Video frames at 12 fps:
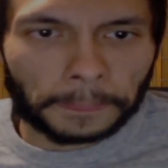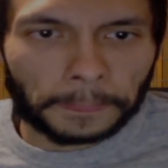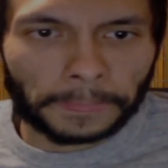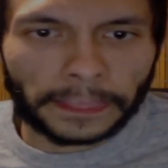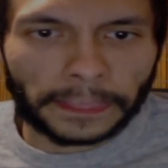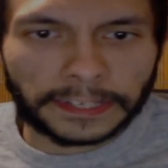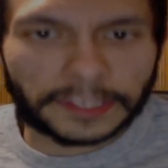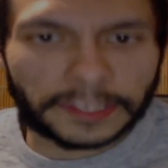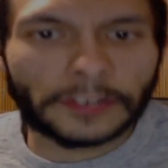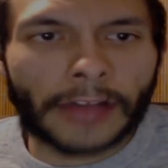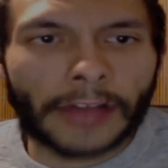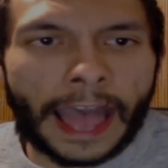he
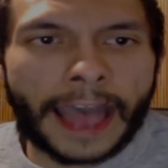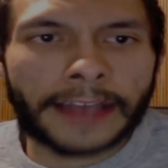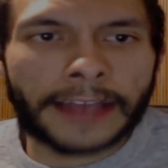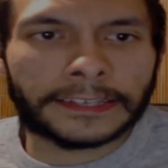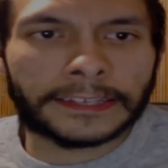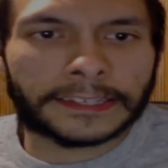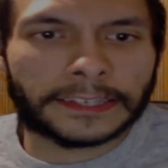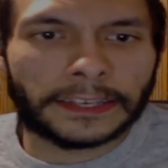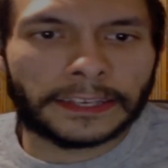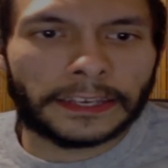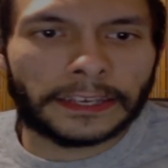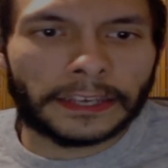still has
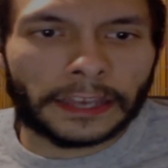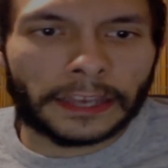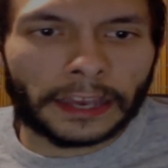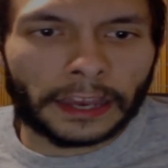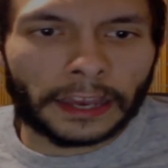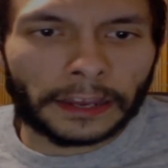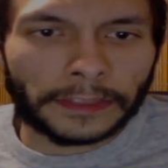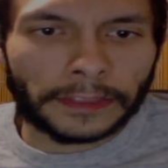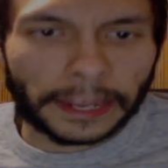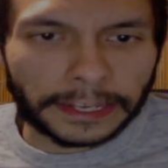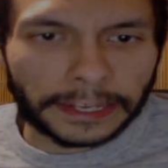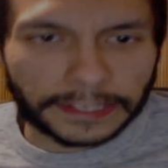
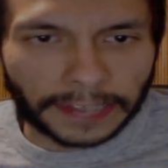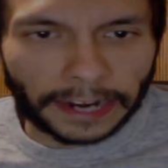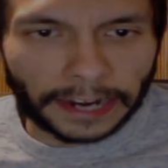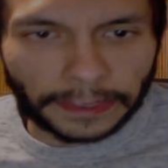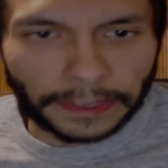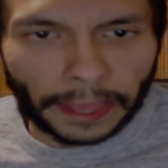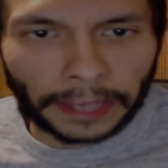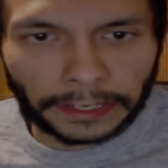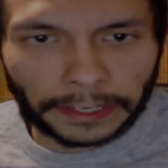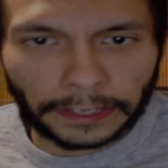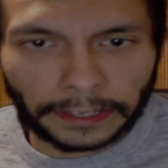that insight that,